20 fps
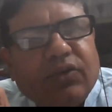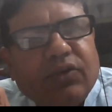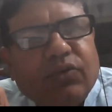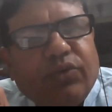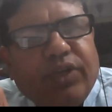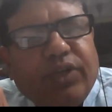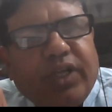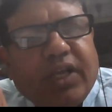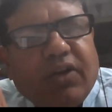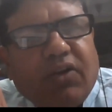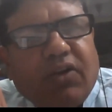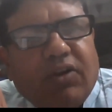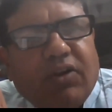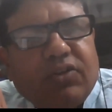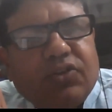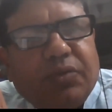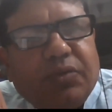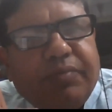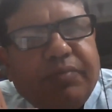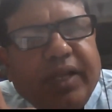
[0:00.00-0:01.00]
we can
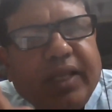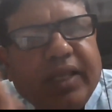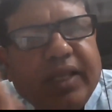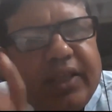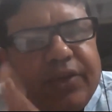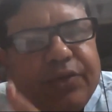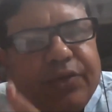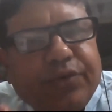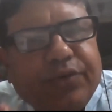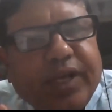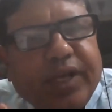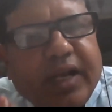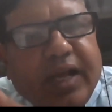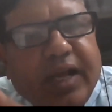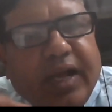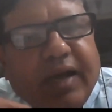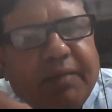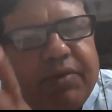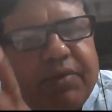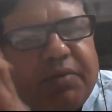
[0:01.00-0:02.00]
also bring Jürgen
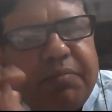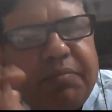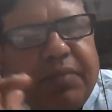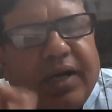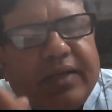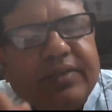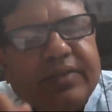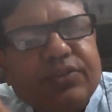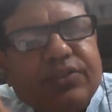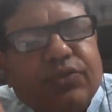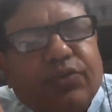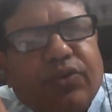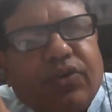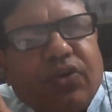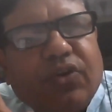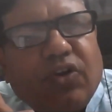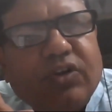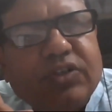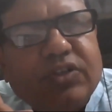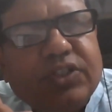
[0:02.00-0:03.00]
Habermas, who
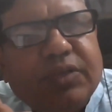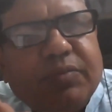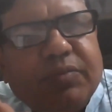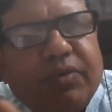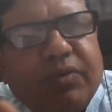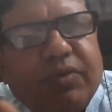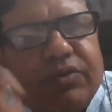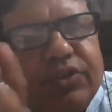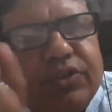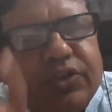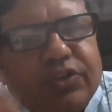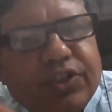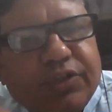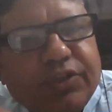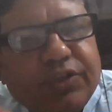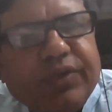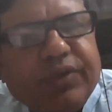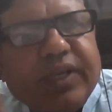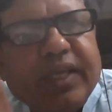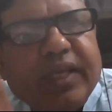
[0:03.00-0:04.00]
talks about
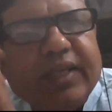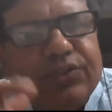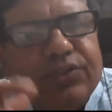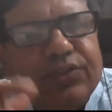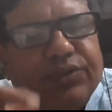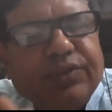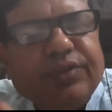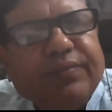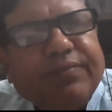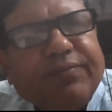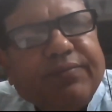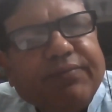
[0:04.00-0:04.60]
justification.